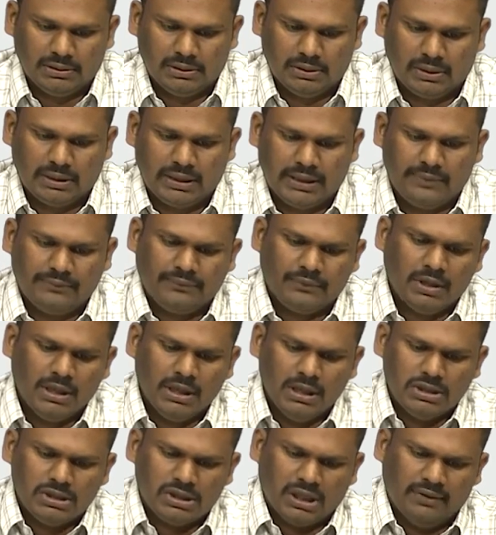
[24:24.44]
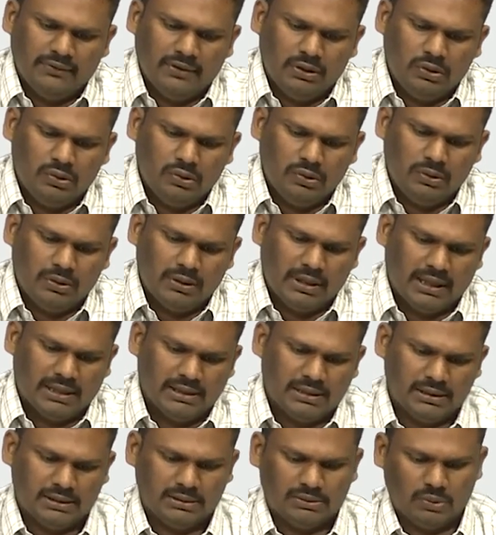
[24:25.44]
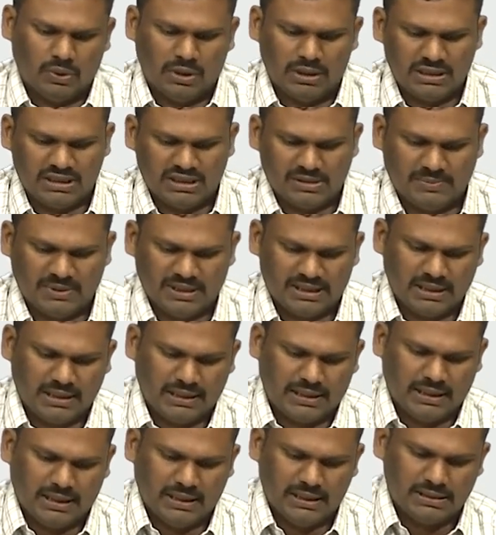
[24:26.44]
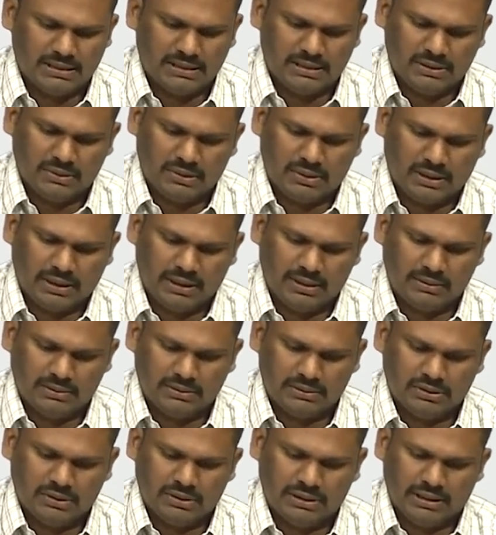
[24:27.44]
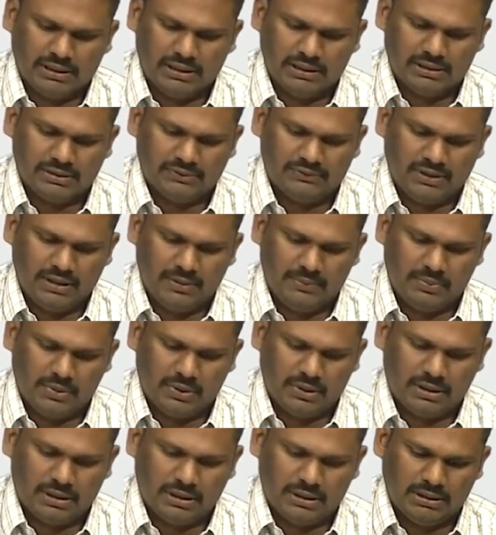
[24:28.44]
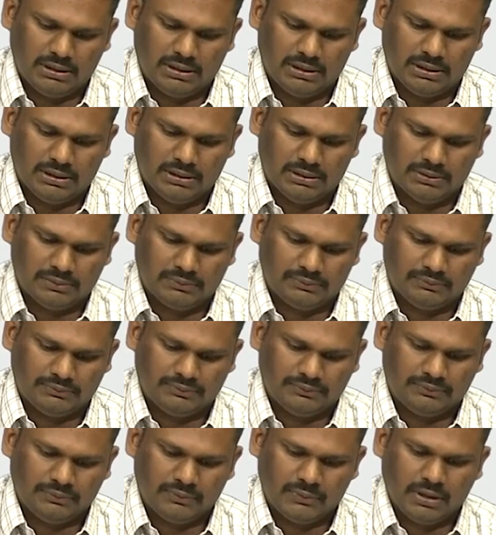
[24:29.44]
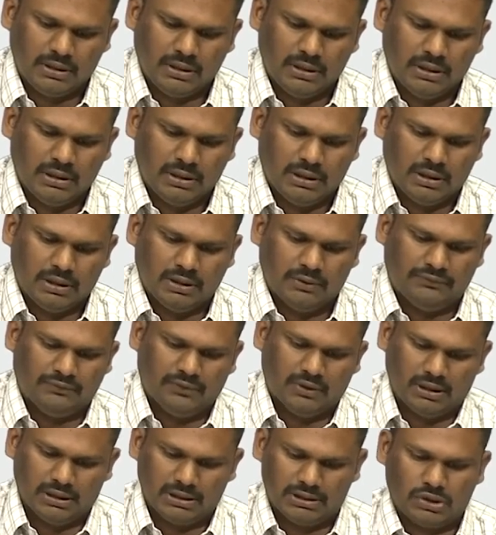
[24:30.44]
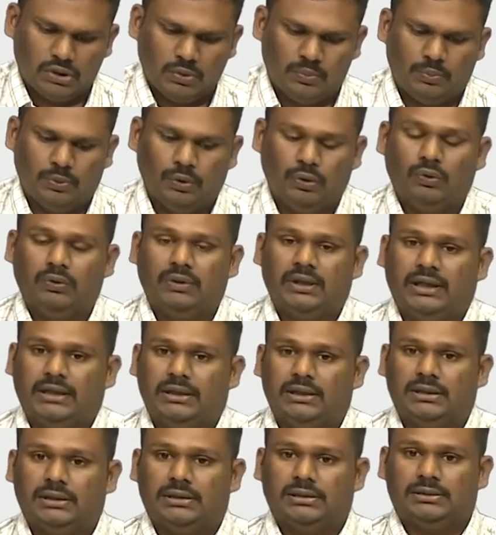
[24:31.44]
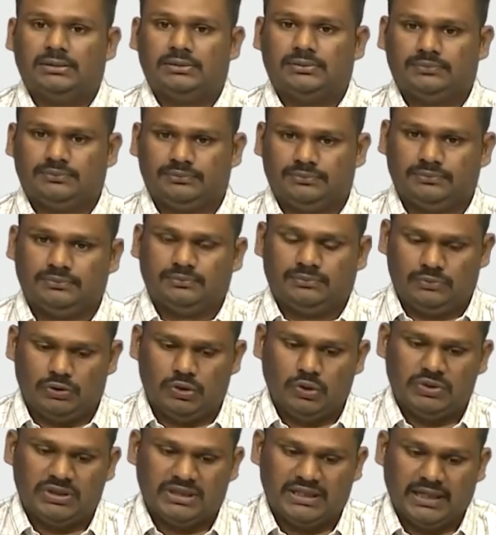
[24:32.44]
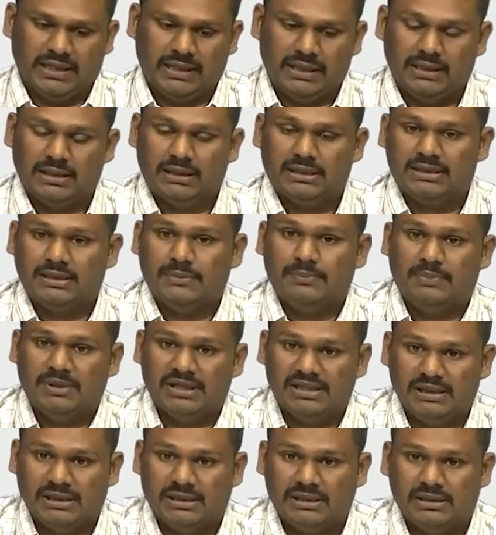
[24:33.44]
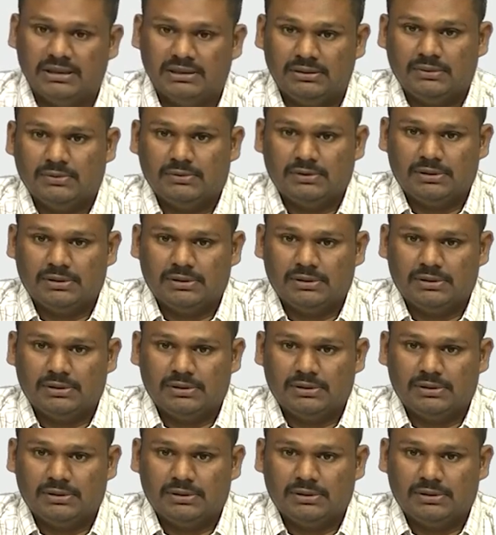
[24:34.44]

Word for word: Okay. So, I will do one special case. Okay. So, that is very important for us to prove that to study the simplicity